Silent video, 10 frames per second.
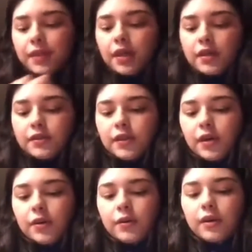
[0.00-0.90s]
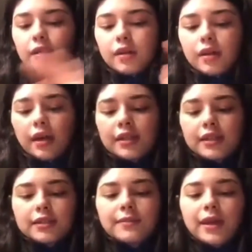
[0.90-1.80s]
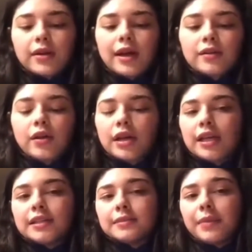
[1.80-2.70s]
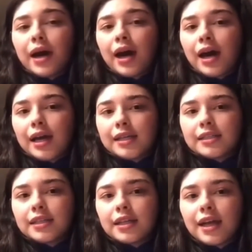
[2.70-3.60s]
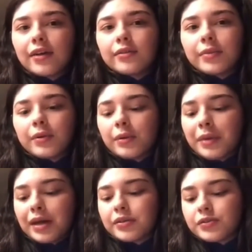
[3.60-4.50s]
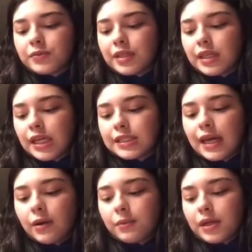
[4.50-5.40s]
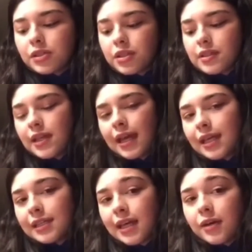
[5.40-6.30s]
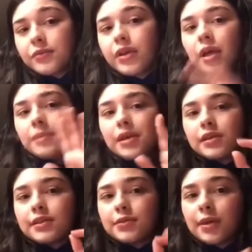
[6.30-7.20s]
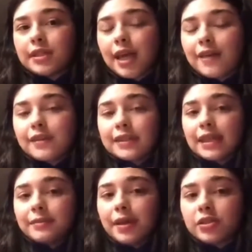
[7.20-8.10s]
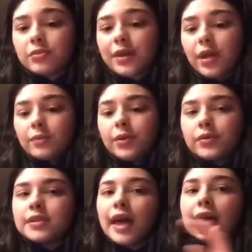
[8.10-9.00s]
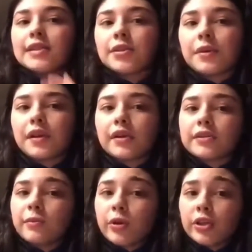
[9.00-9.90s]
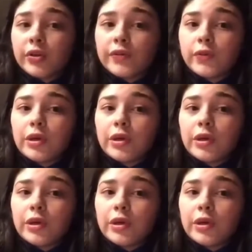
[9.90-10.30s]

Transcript: So it doesn't matter how long it is behind the cloud, but what matters really is how much is hanging down, because you want to have the same measurement on both sides so it looks more uniform.